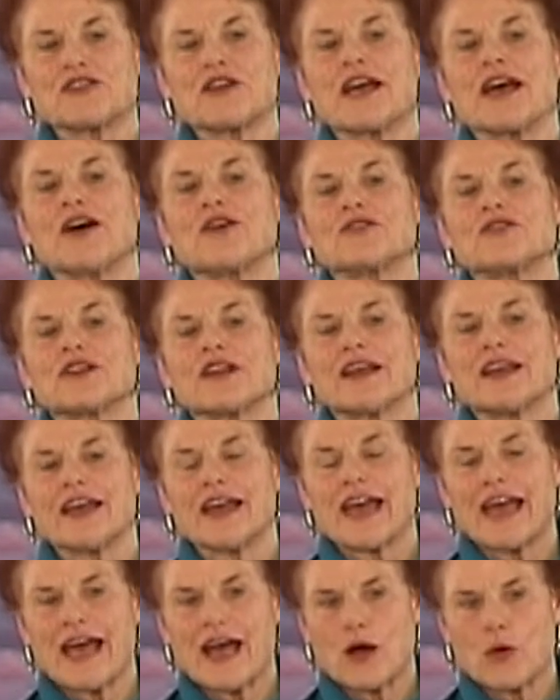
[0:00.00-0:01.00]
out
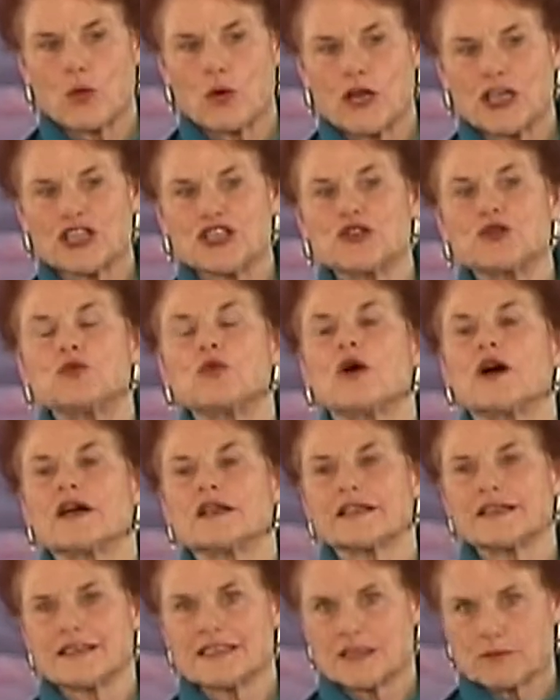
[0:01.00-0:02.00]
how what you
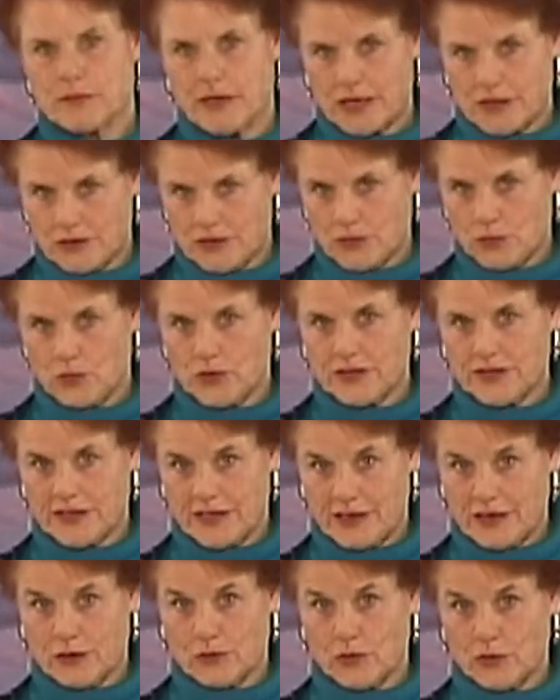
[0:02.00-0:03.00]
want is better than what
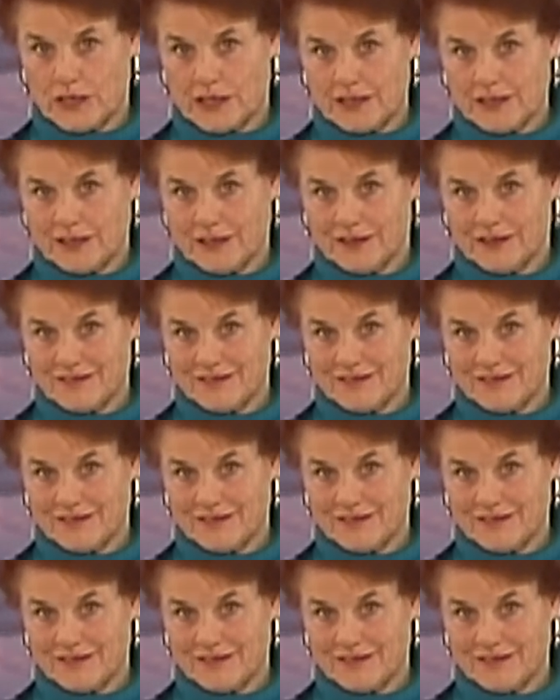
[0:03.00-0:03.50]
they're wanting.